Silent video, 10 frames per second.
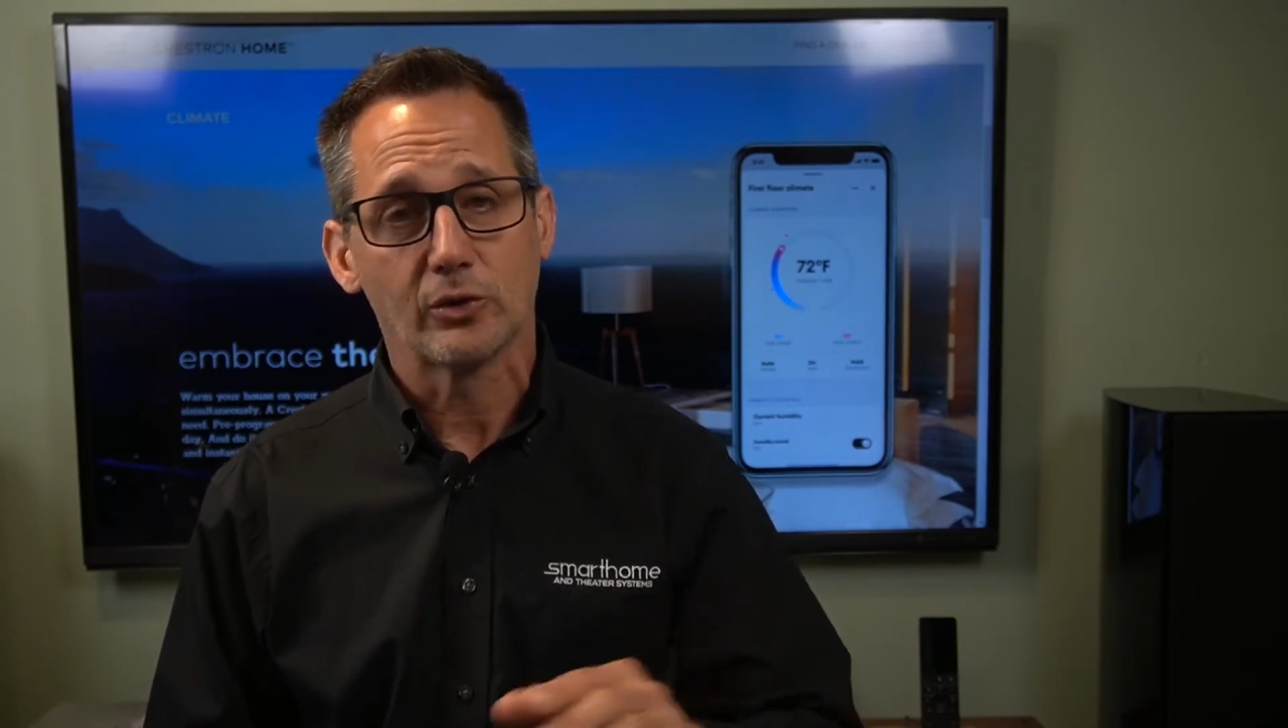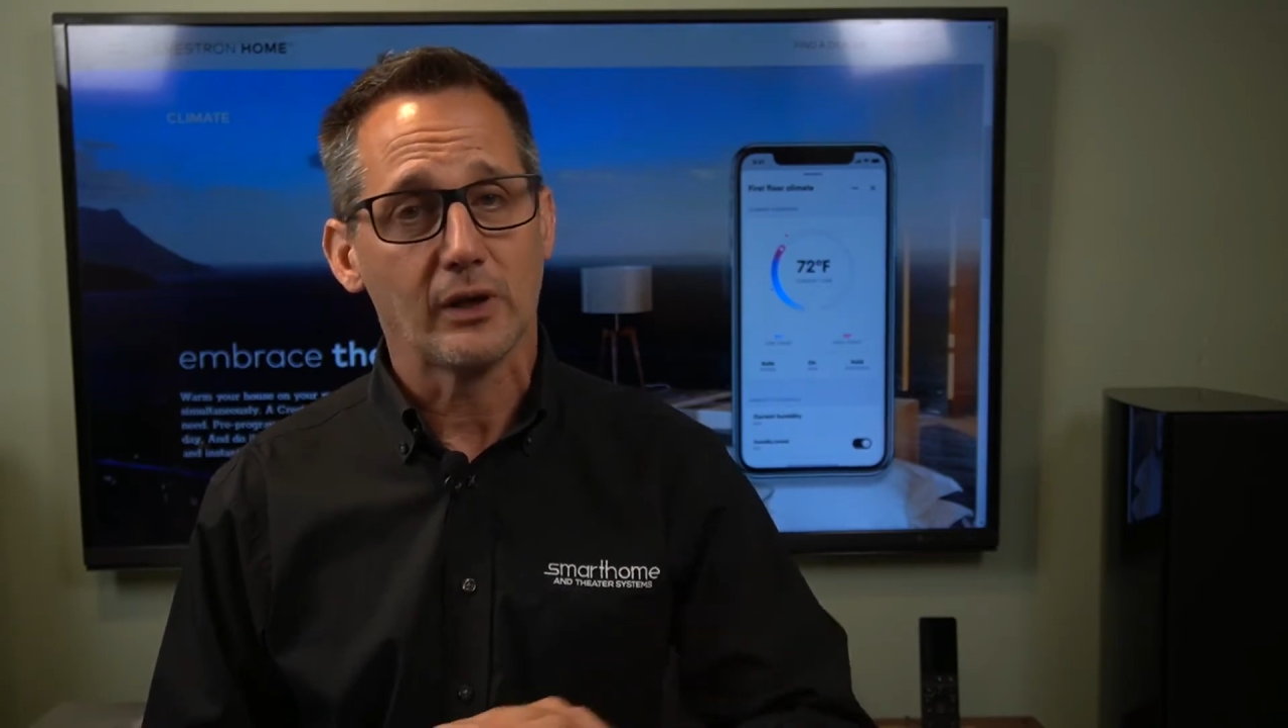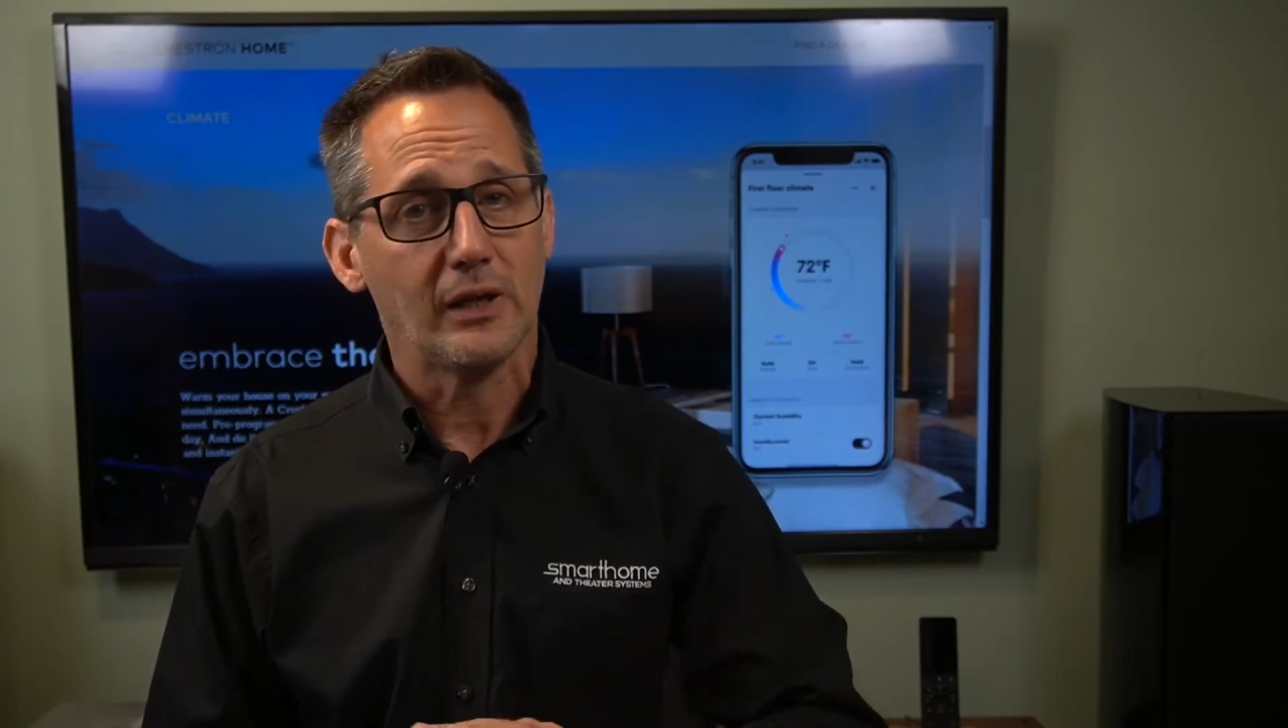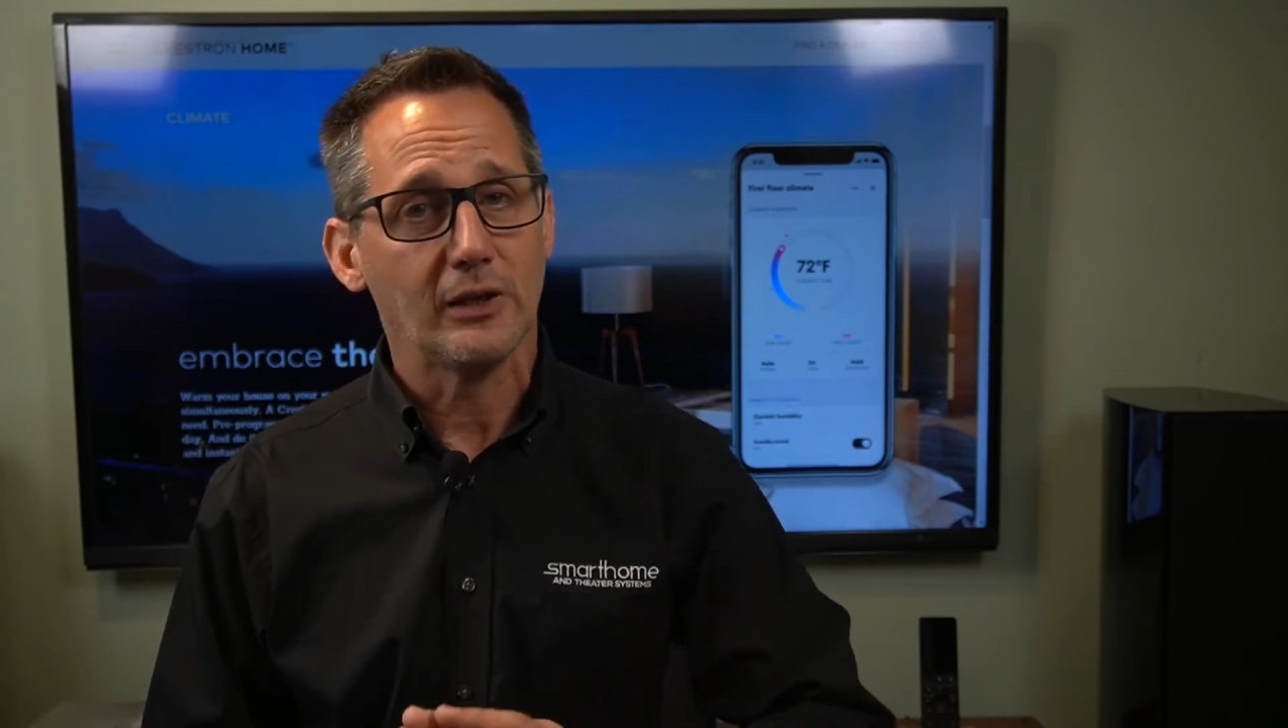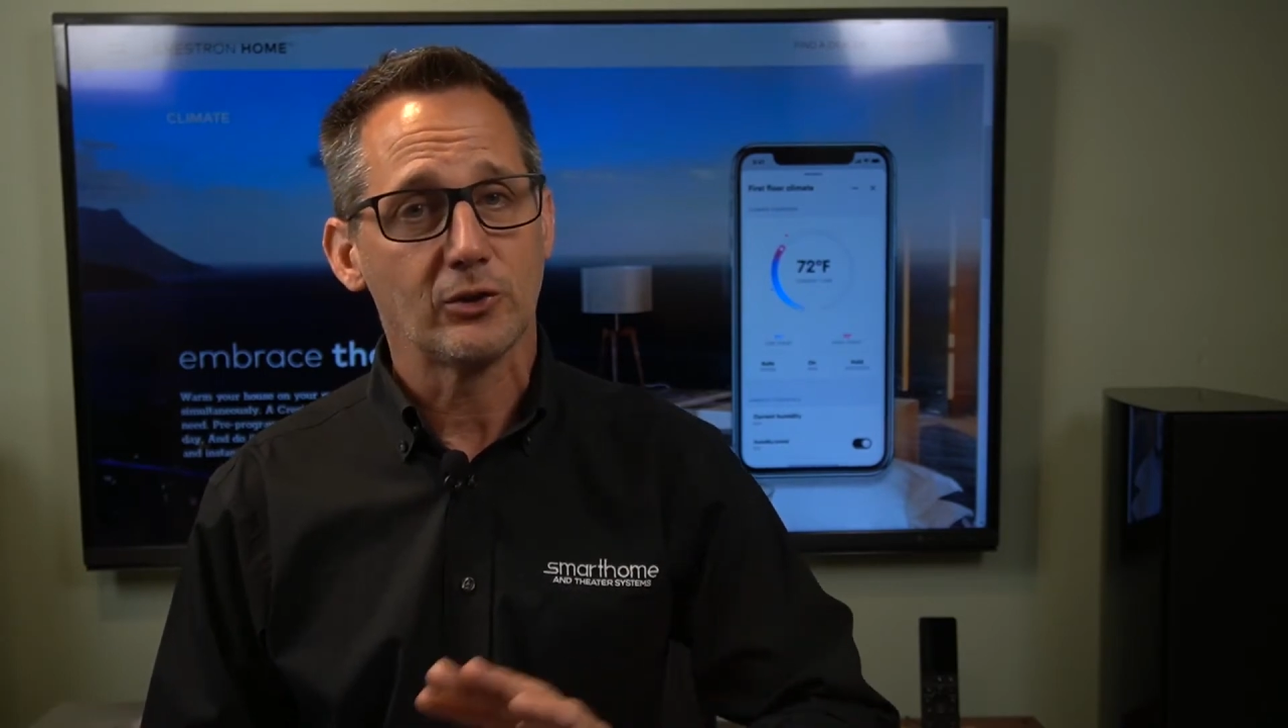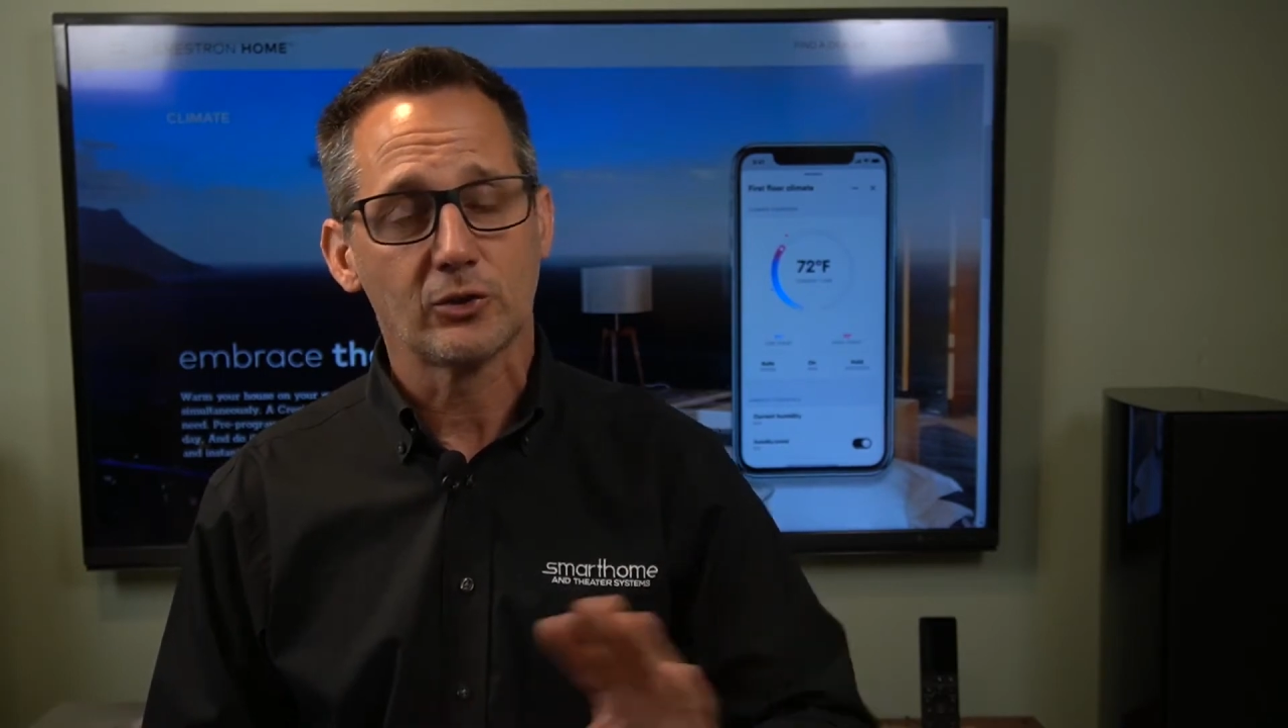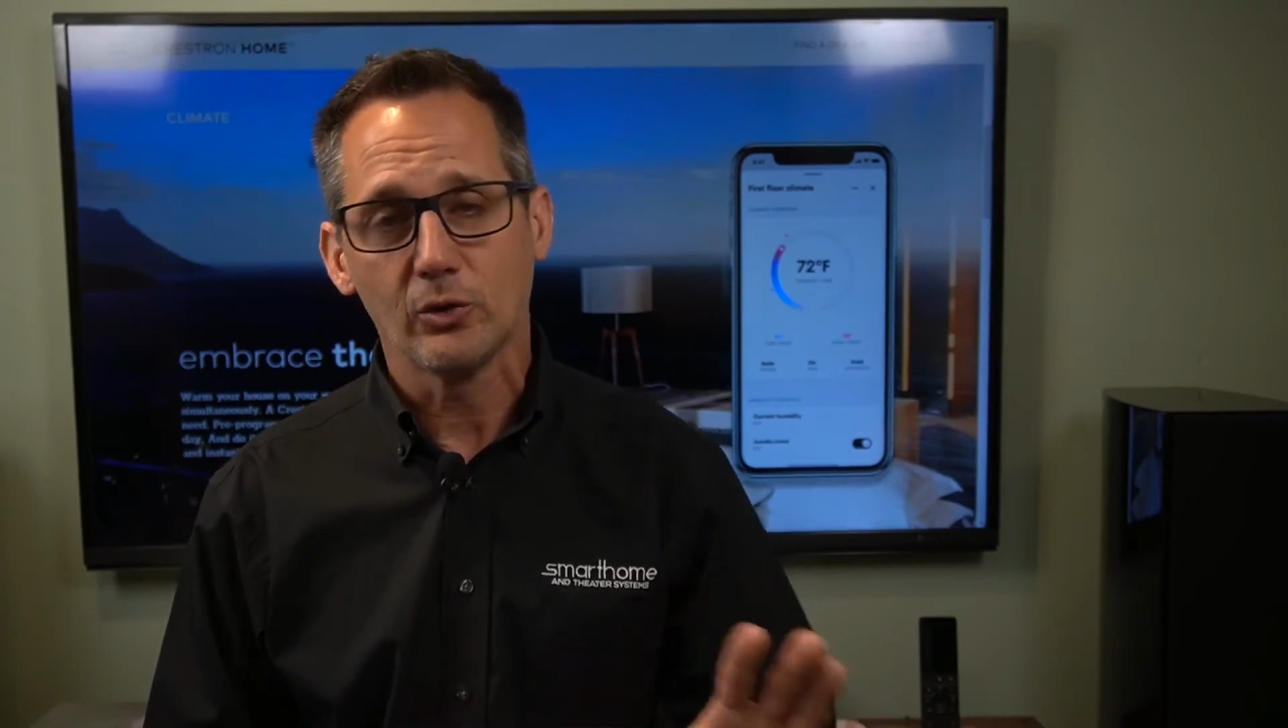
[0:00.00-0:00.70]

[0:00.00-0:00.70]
and it's so